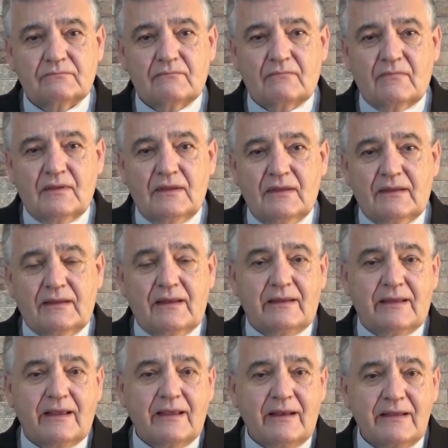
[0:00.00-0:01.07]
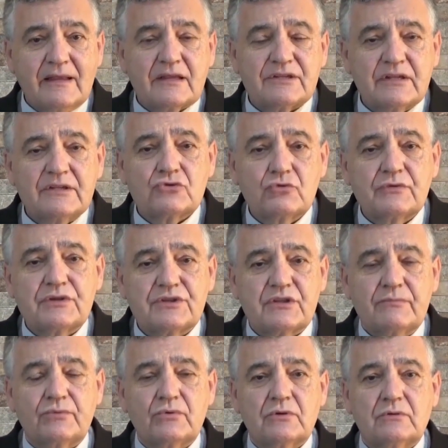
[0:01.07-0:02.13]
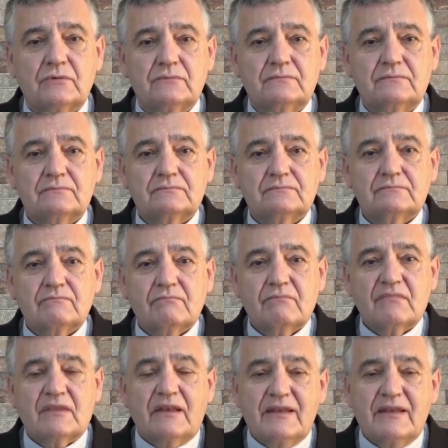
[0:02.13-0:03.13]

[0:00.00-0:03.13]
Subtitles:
could not be done at any price.